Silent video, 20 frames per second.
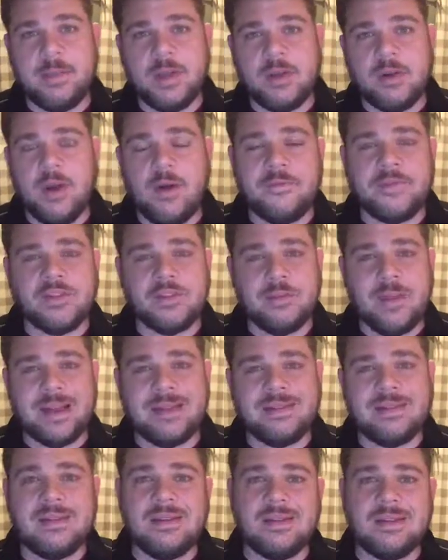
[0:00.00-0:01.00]
an officer might
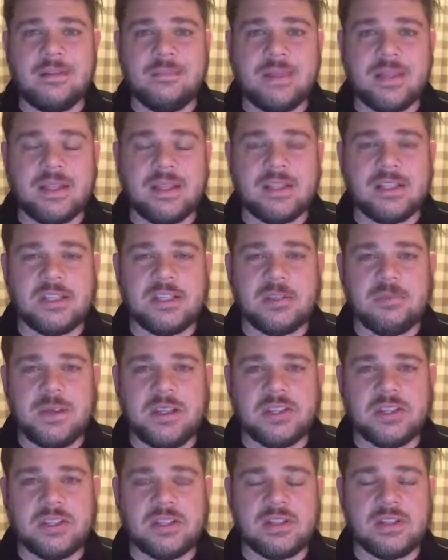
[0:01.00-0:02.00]
see something that's
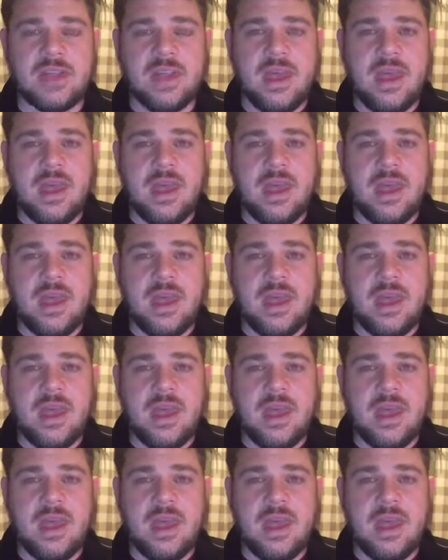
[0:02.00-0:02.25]
suspicious